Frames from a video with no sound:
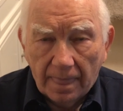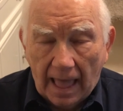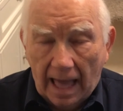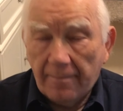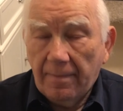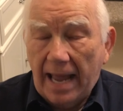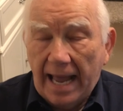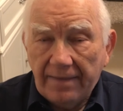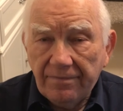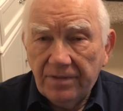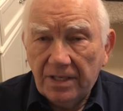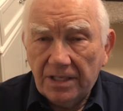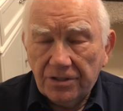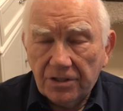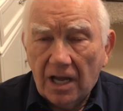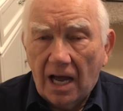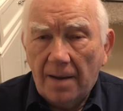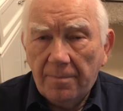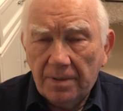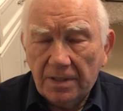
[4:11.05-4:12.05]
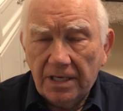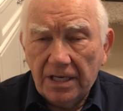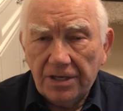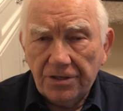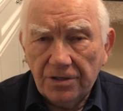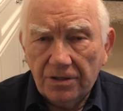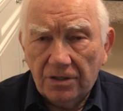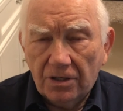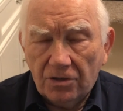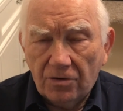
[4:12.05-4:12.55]
I'm at this
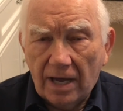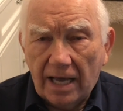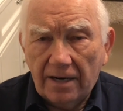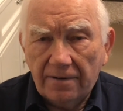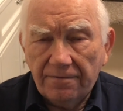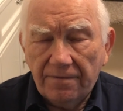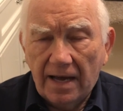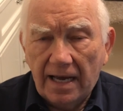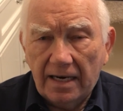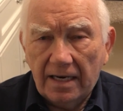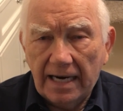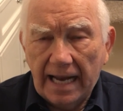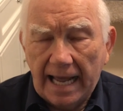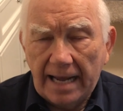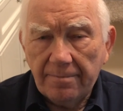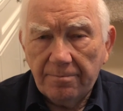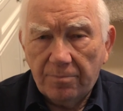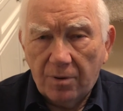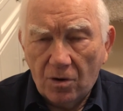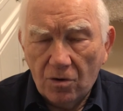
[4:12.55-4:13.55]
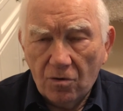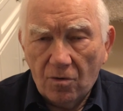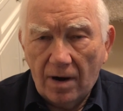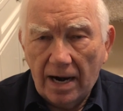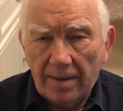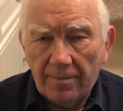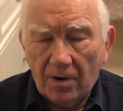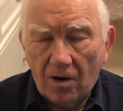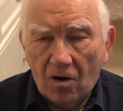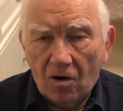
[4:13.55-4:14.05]
competition to try to find an app
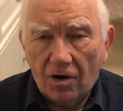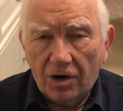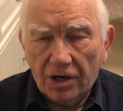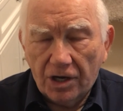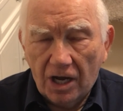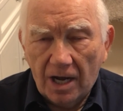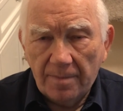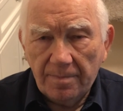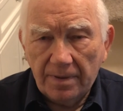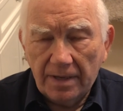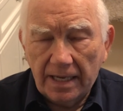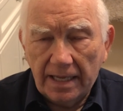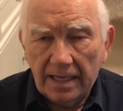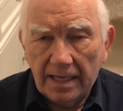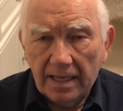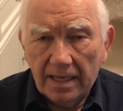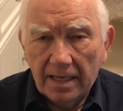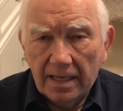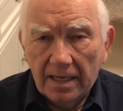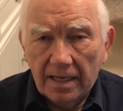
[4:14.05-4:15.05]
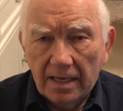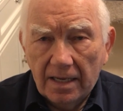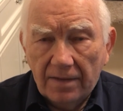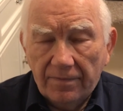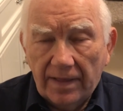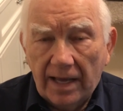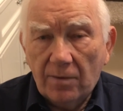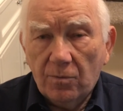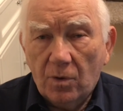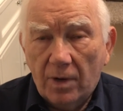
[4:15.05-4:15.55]
programmer or a company
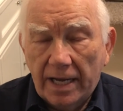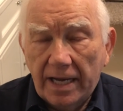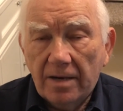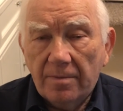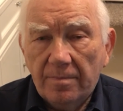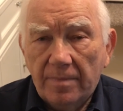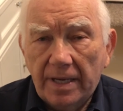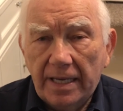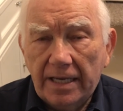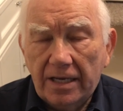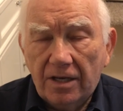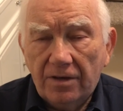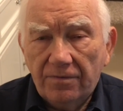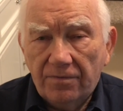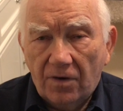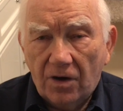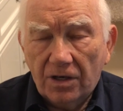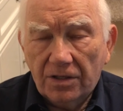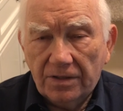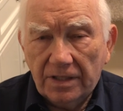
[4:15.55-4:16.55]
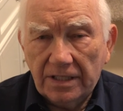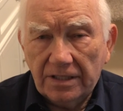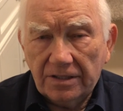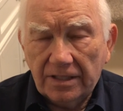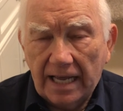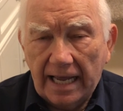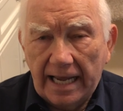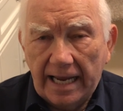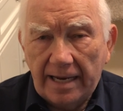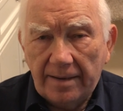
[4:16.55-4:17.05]
that will help me convert this
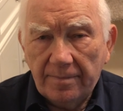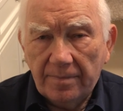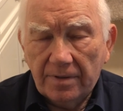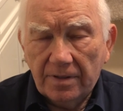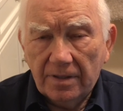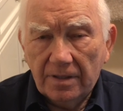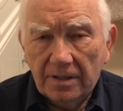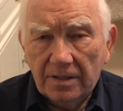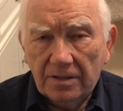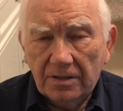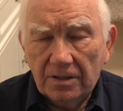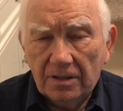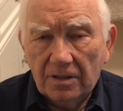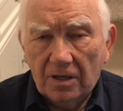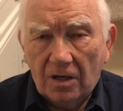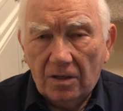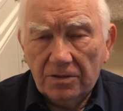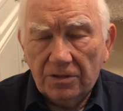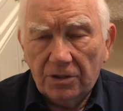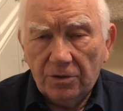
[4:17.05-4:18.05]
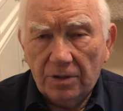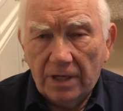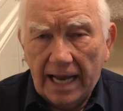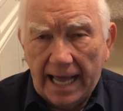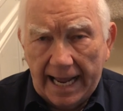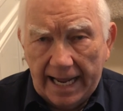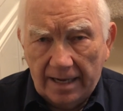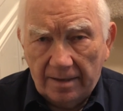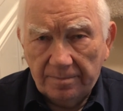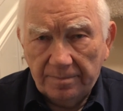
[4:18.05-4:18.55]
game to an
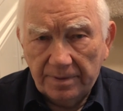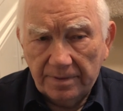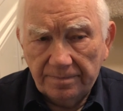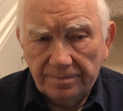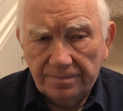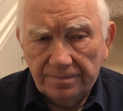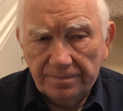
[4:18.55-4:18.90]
app.